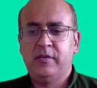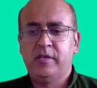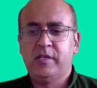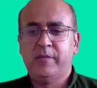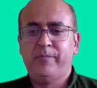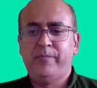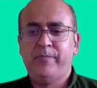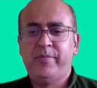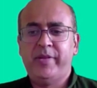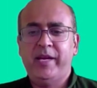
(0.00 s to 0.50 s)

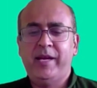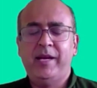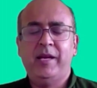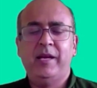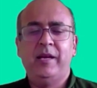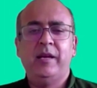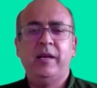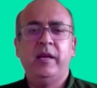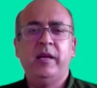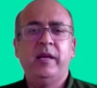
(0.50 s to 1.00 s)
the
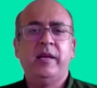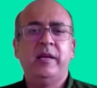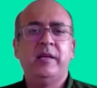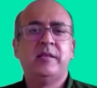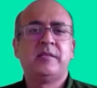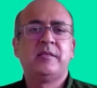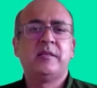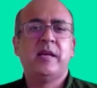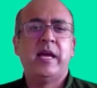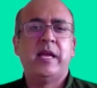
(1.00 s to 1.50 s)
brain
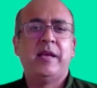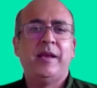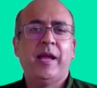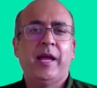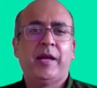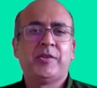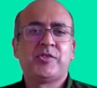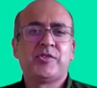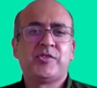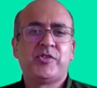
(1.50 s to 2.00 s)
is an
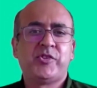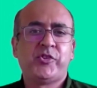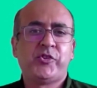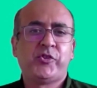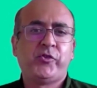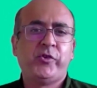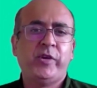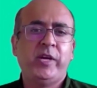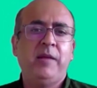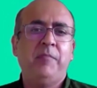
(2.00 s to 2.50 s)

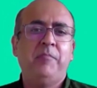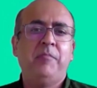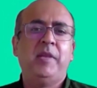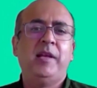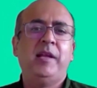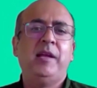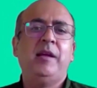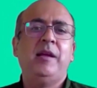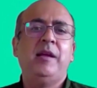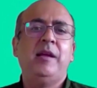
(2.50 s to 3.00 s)

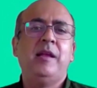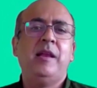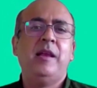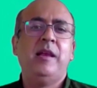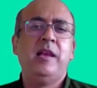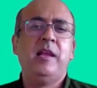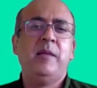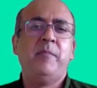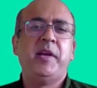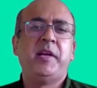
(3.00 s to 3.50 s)

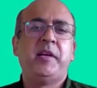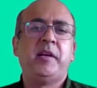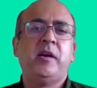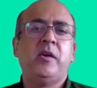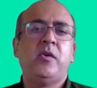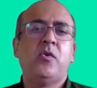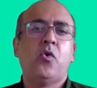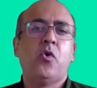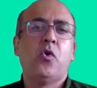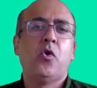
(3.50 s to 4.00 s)
extremely
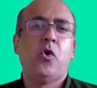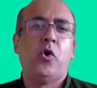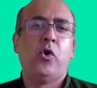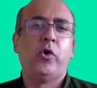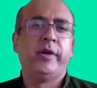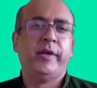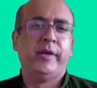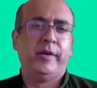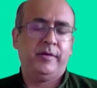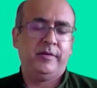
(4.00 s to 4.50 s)
limited
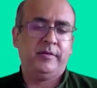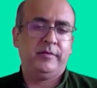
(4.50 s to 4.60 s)
organ.